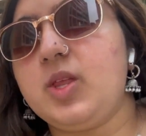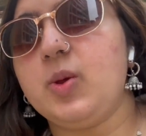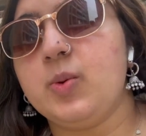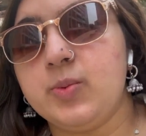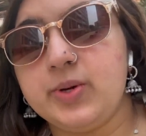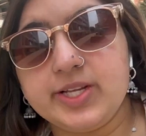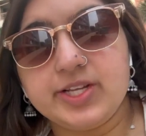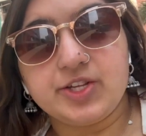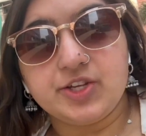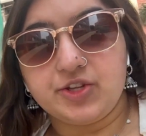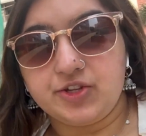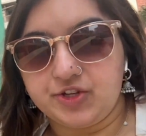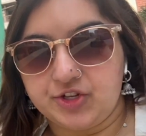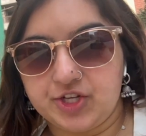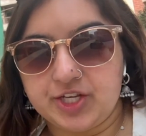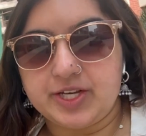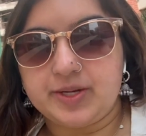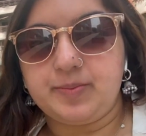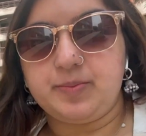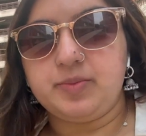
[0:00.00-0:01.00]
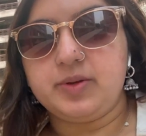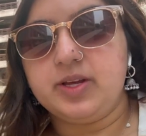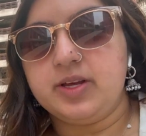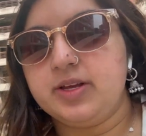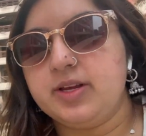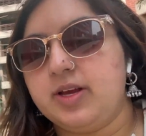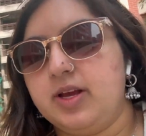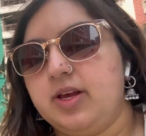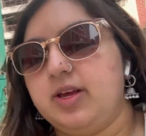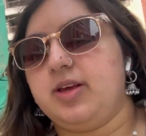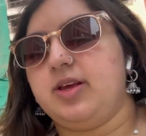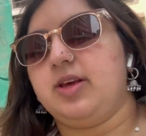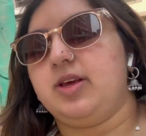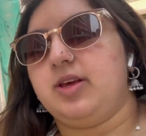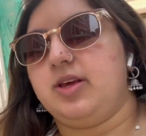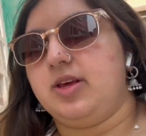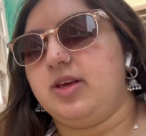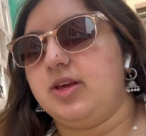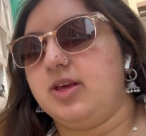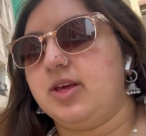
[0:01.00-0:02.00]
Went to the gym,
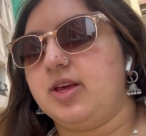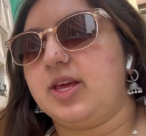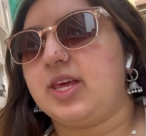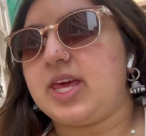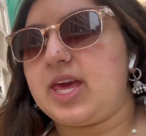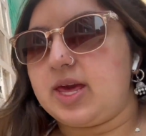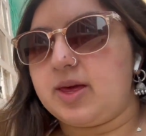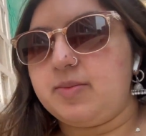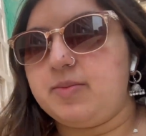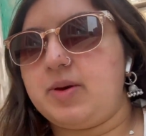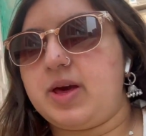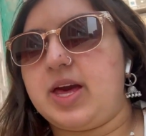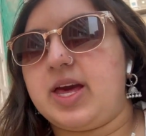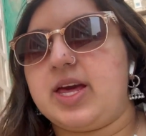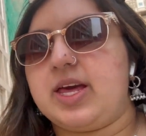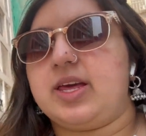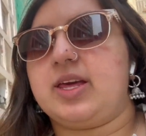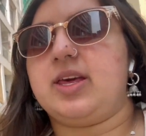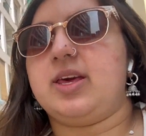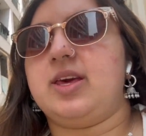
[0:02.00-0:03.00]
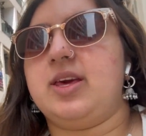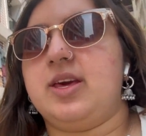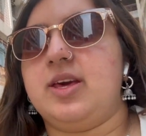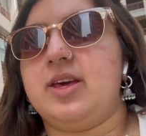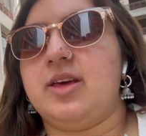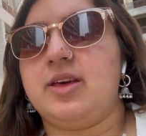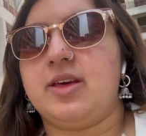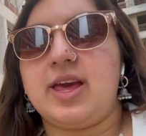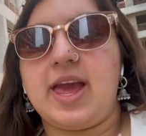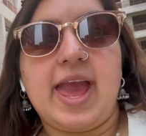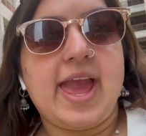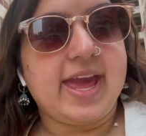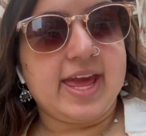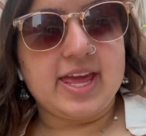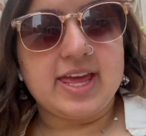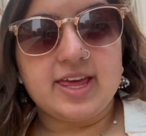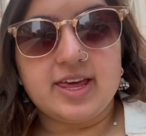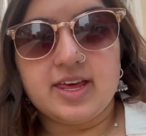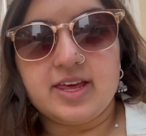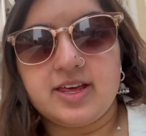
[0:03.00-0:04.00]
came back,
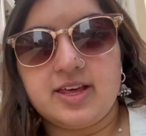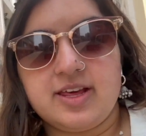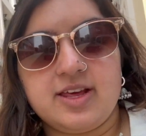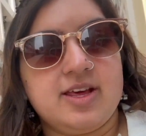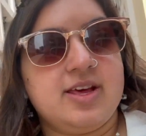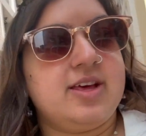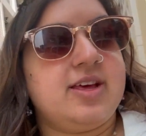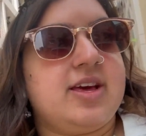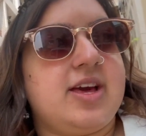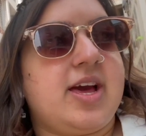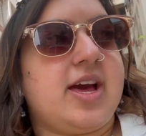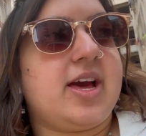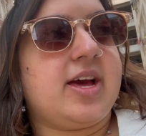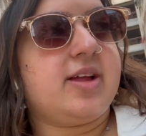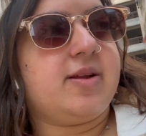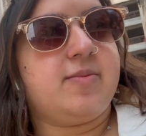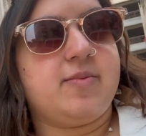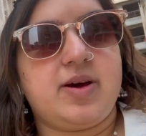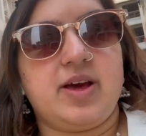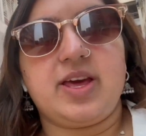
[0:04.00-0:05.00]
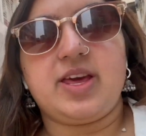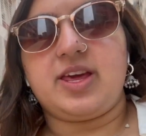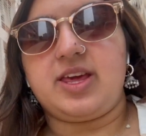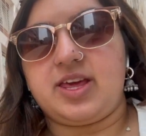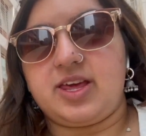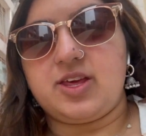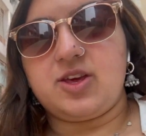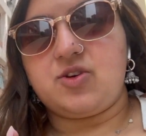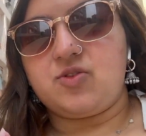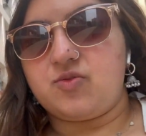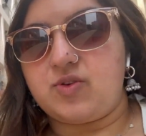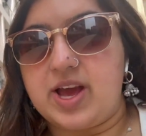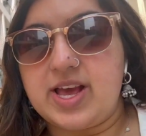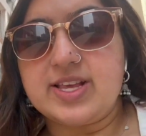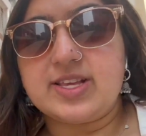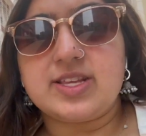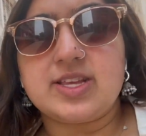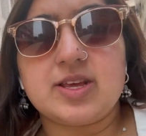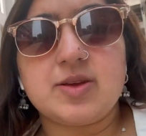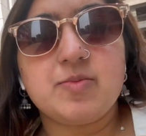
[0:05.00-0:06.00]
ate, and had my
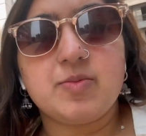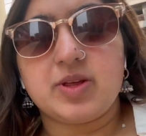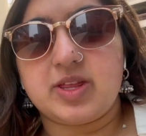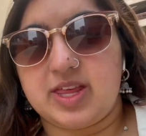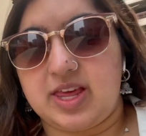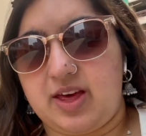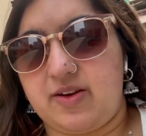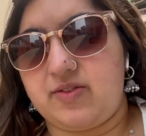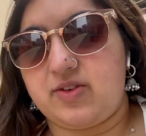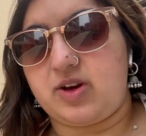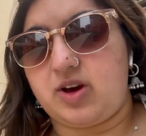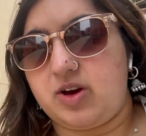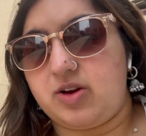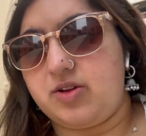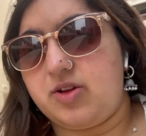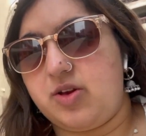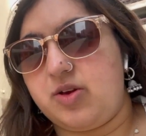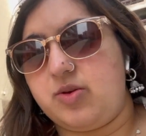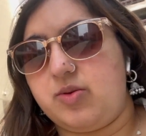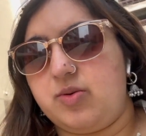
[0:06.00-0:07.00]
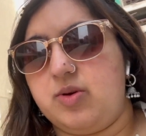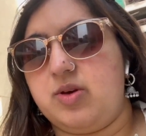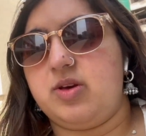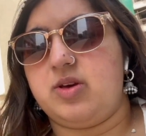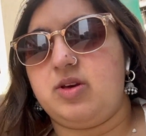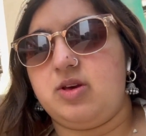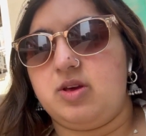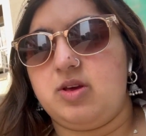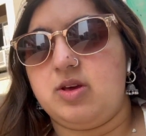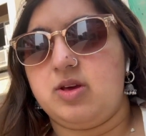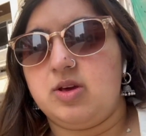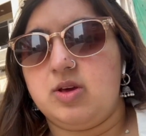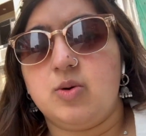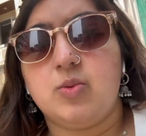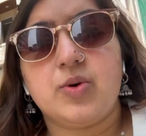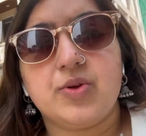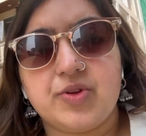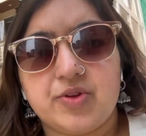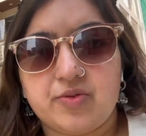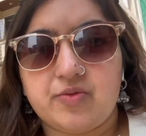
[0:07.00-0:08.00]
ricin, but the avocado
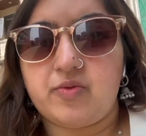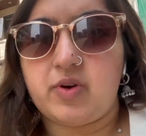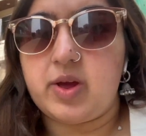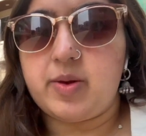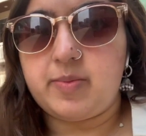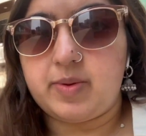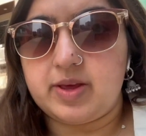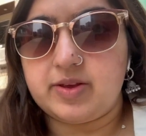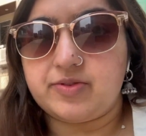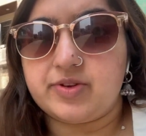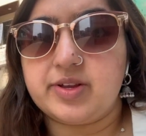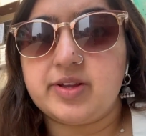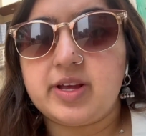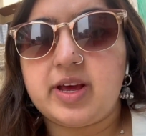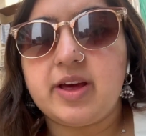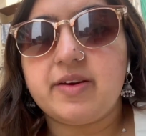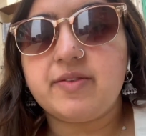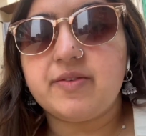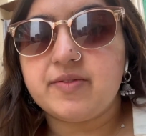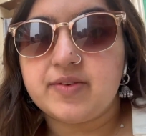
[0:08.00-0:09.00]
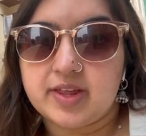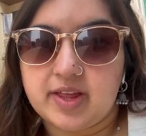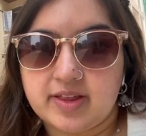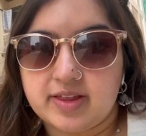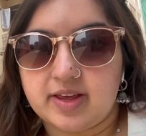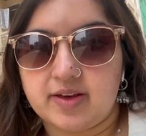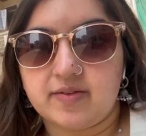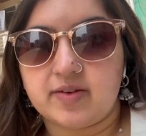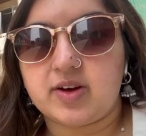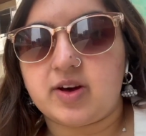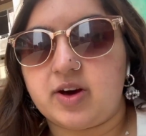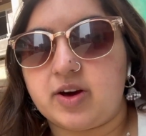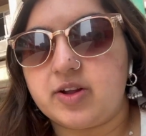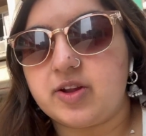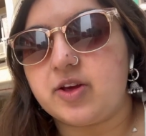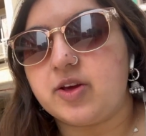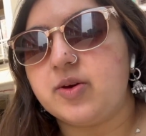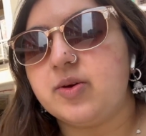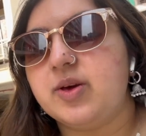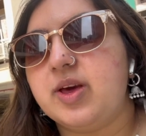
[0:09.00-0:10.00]
wasn't ripe yet, so I had to have it without the
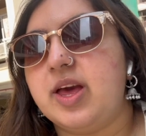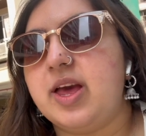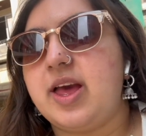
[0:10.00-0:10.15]
avocado.